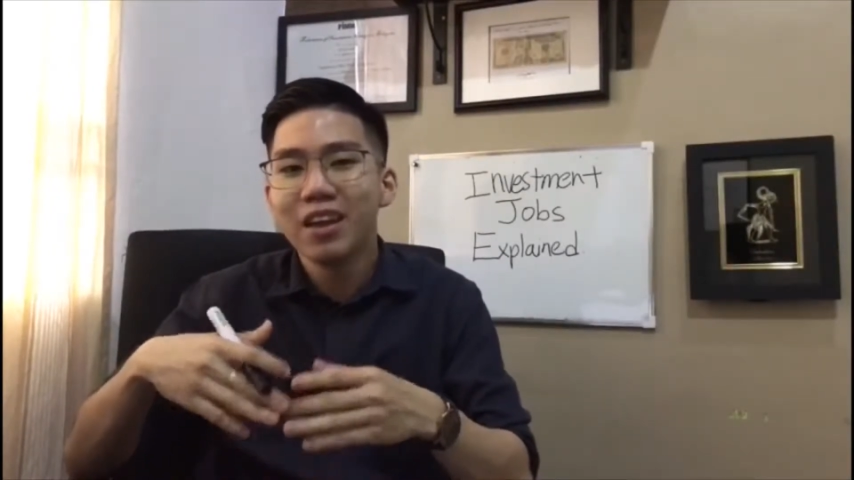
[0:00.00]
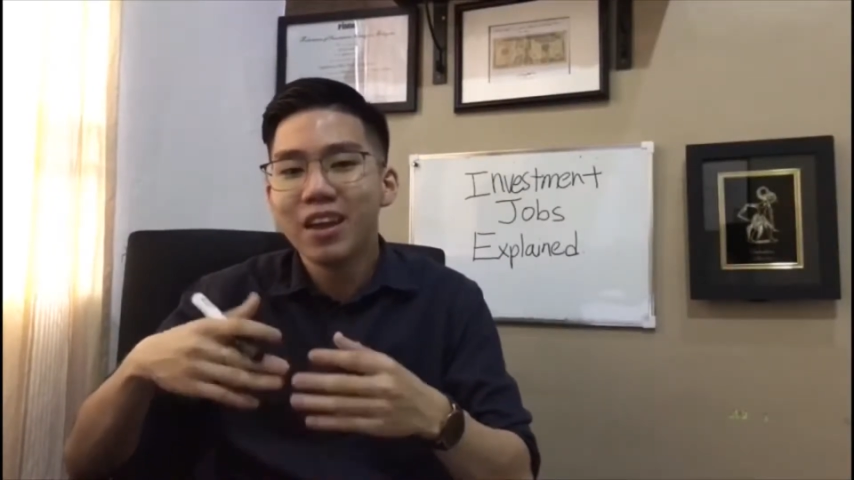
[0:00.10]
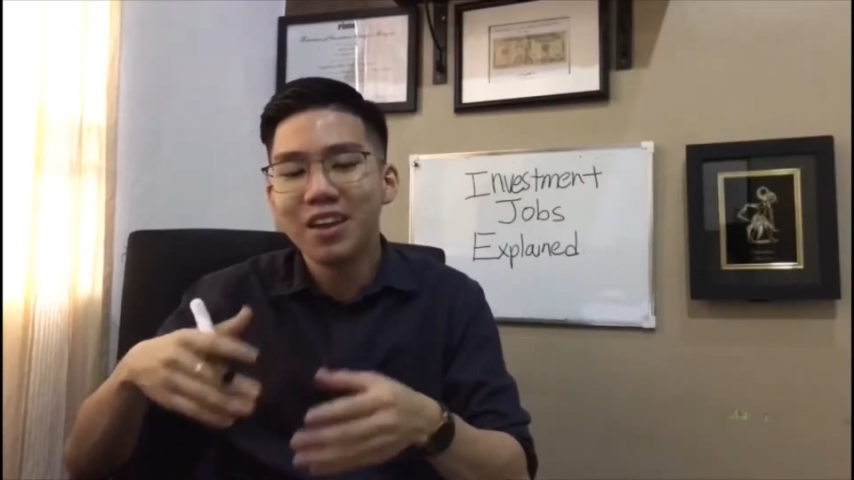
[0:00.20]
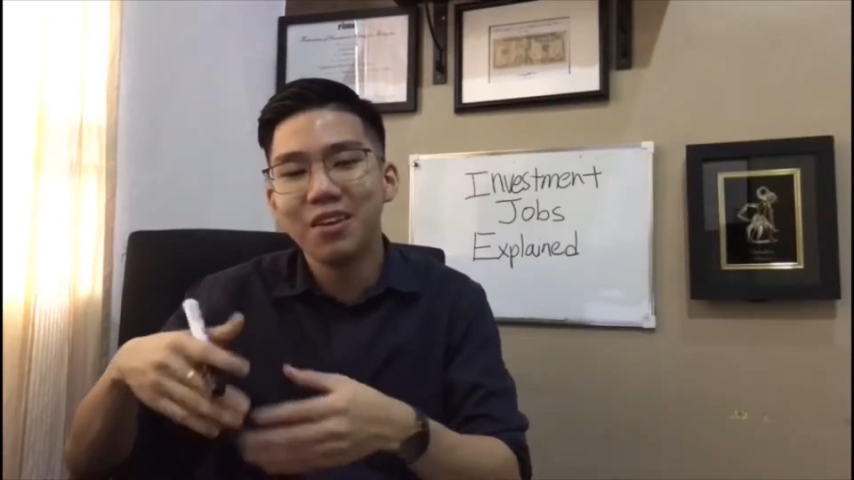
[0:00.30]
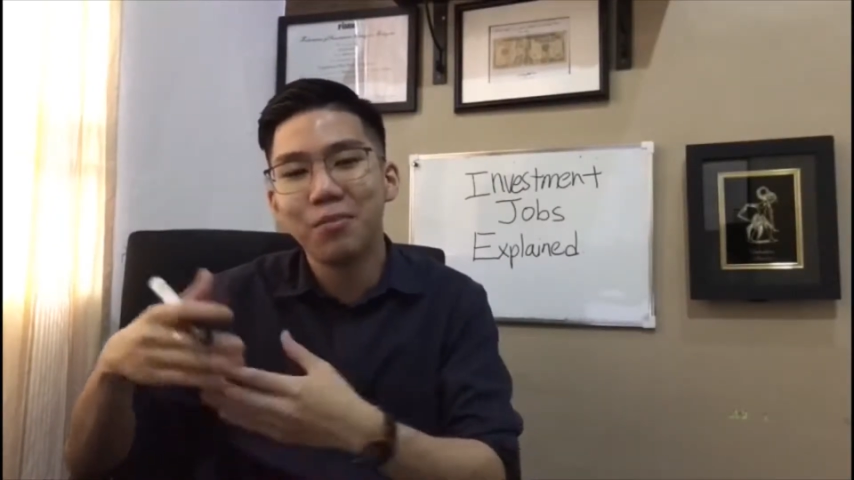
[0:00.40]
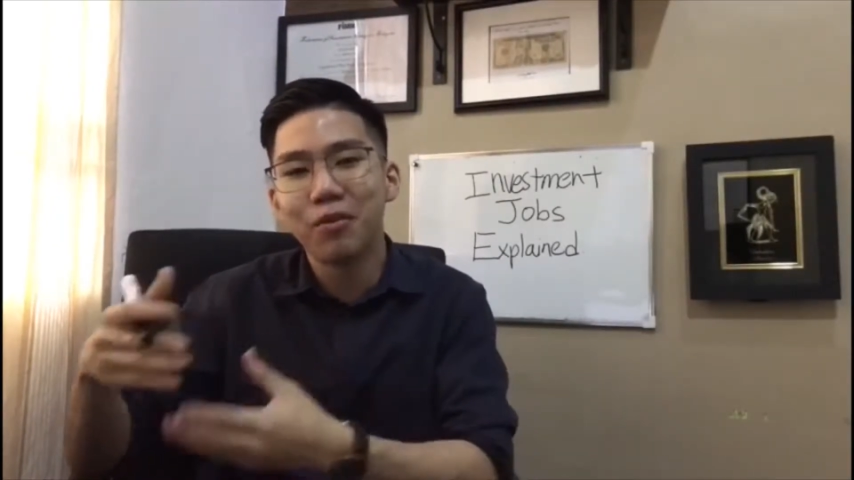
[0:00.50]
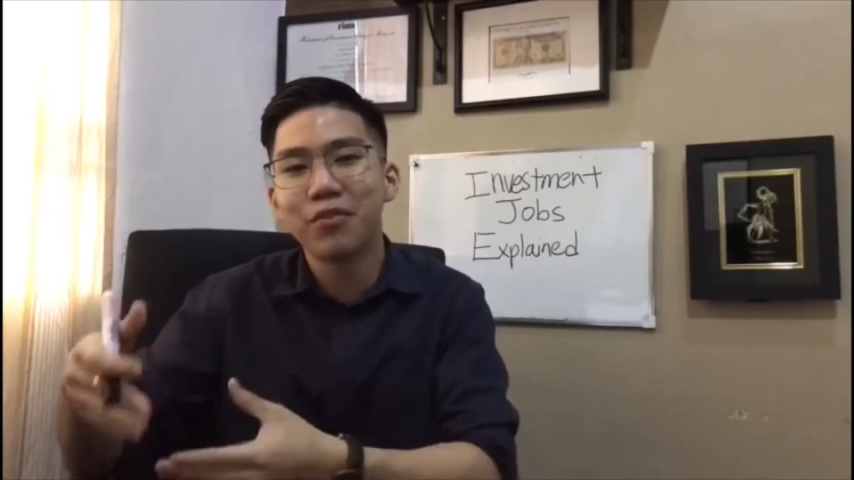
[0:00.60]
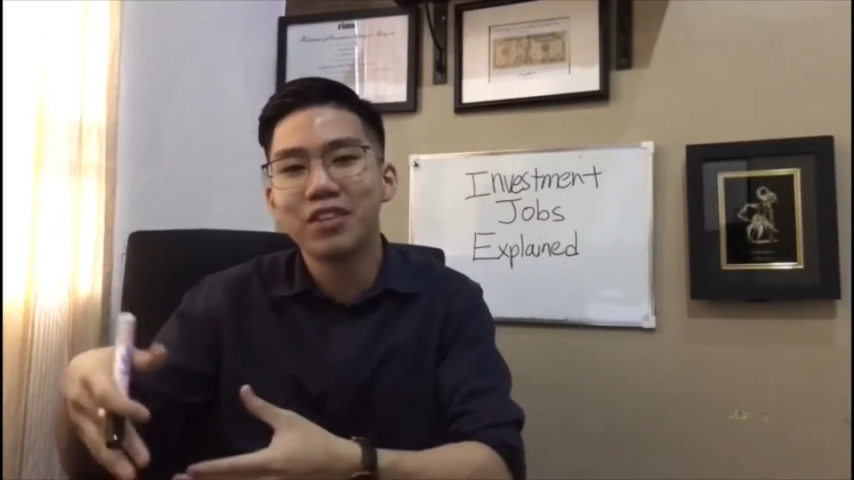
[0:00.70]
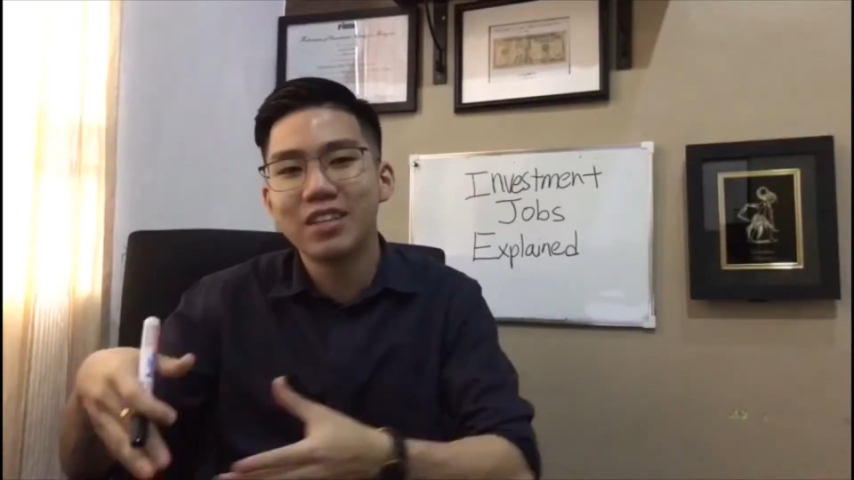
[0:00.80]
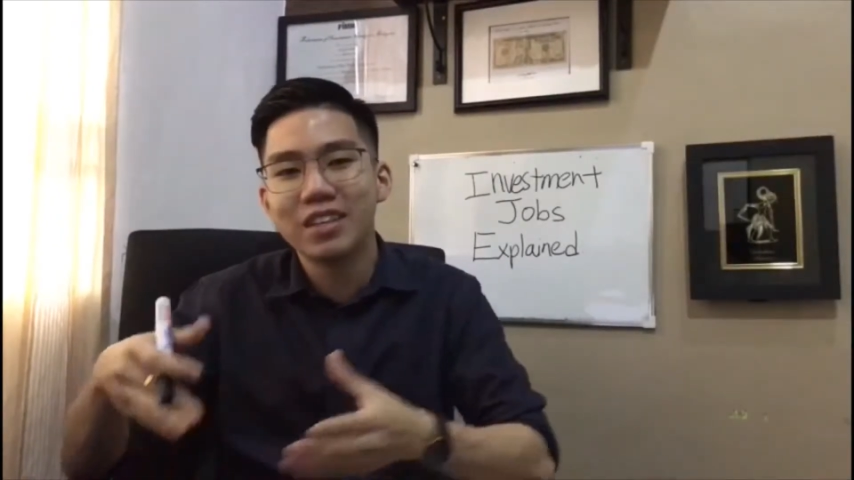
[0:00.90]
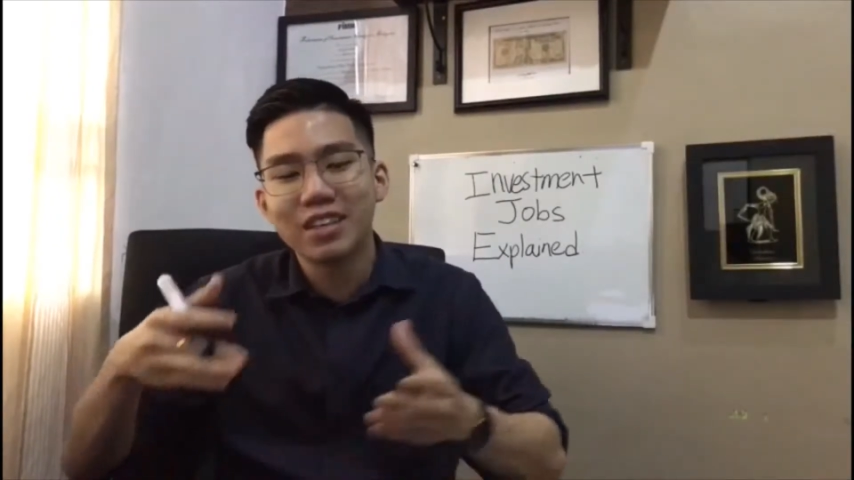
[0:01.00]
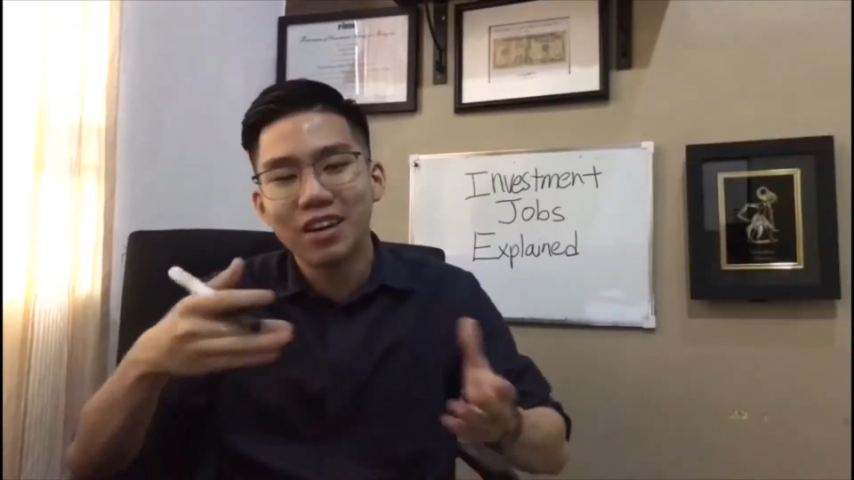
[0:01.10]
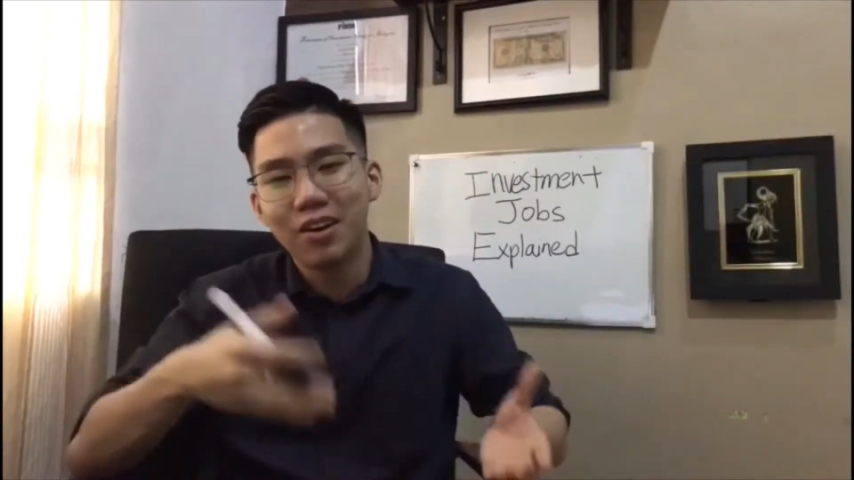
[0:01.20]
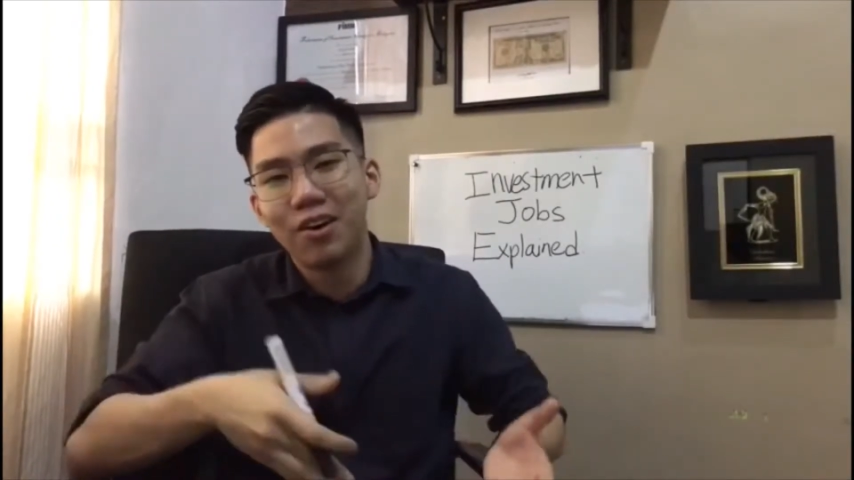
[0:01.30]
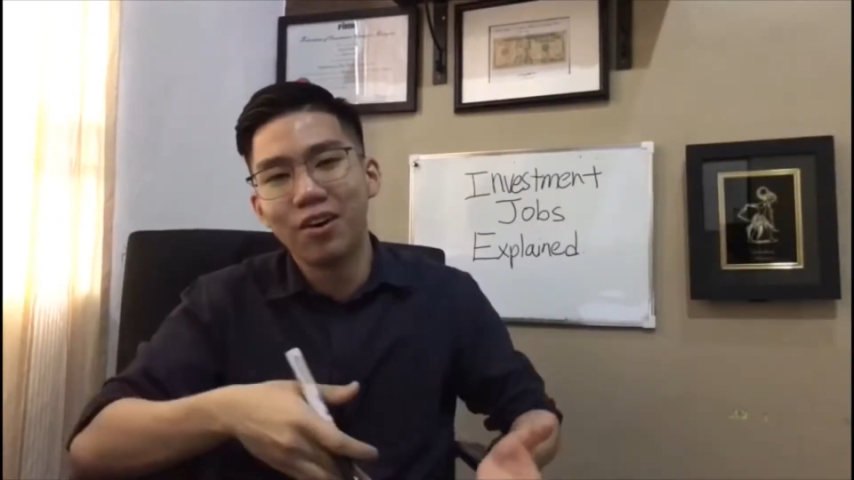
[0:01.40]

either profiting or